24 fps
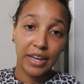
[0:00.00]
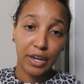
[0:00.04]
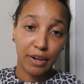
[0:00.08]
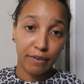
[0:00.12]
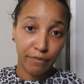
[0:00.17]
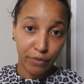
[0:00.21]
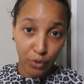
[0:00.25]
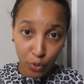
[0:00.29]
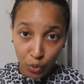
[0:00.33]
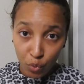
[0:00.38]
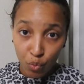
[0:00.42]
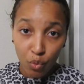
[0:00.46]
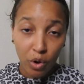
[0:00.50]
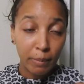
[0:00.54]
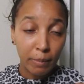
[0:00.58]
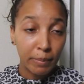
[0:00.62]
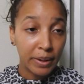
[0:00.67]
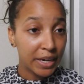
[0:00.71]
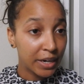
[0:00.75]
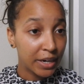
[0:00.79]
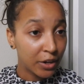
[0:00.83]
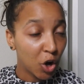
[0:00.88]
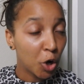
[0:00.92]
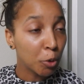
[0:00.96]
if you want
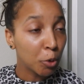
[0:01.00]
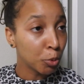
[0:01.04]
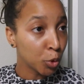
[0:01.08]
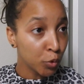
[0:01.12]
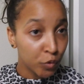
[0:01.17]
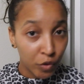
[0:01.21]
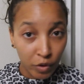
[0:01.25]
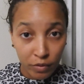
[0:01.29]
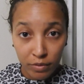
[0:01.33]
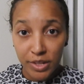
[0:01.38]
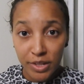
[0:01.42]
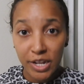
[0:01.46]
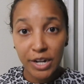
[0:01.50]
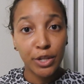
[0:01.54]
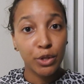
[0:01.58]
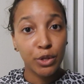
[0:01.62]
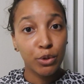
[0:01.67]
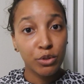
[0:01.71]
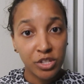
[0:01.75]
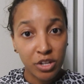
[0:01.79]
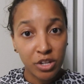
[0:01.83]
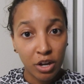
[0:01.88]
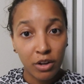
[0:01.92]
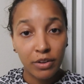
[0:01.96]
me to go move over there to
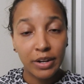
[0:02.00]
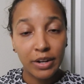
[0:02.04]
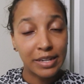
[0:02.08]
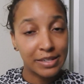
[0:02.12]
Utah,